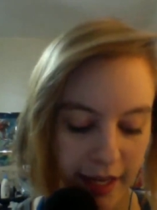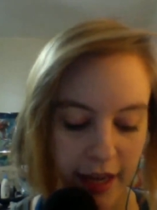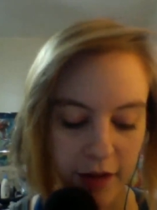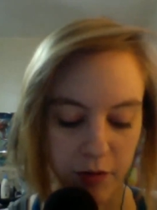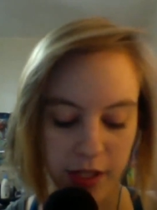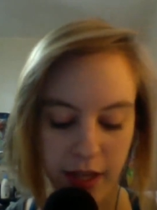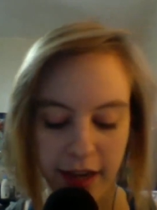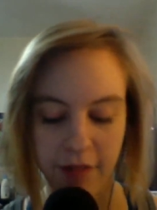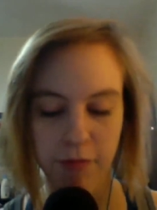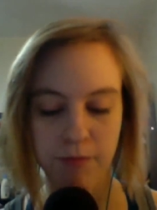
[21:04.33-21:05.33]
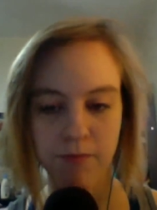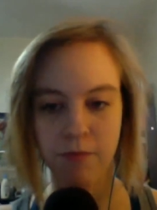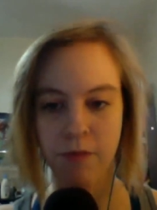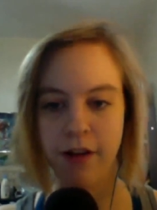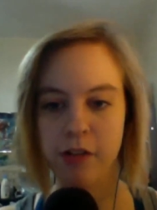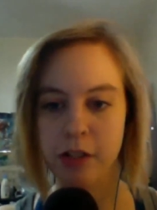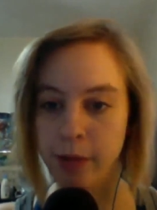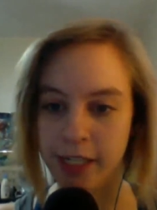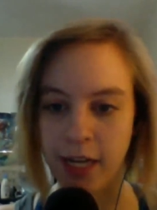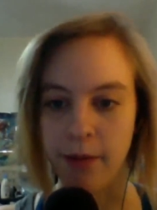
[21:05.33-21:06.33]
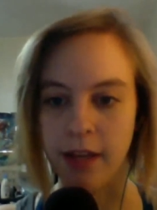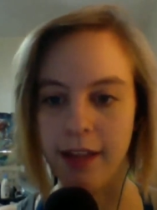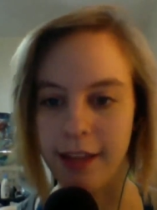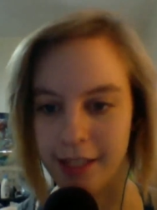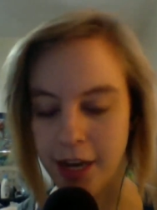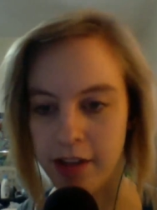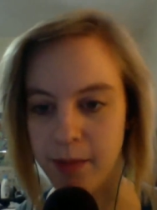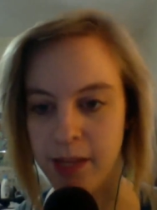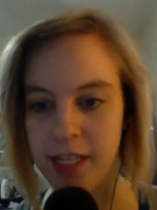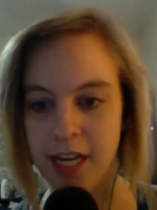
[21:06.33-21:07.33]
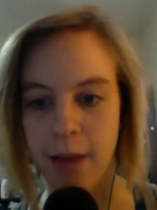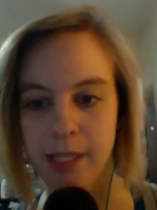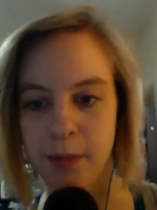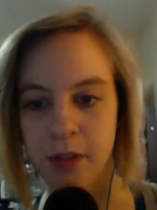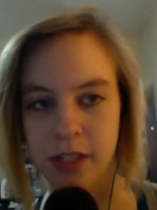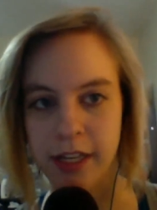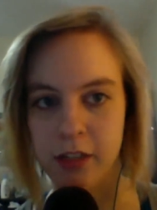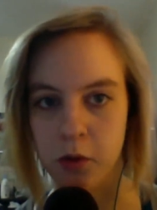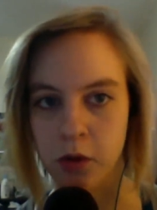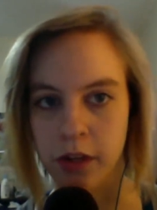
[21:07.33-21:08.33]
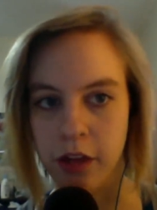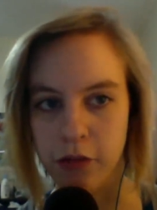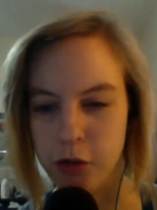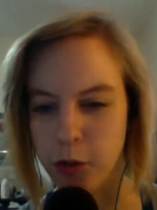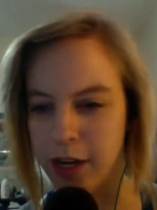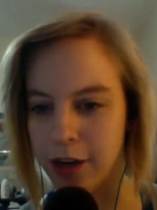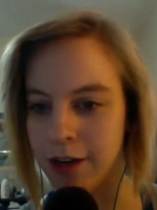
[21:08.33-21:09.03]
in retrospect, I'm glad that's how I spent the time as opposed to like scrolling through Twitter,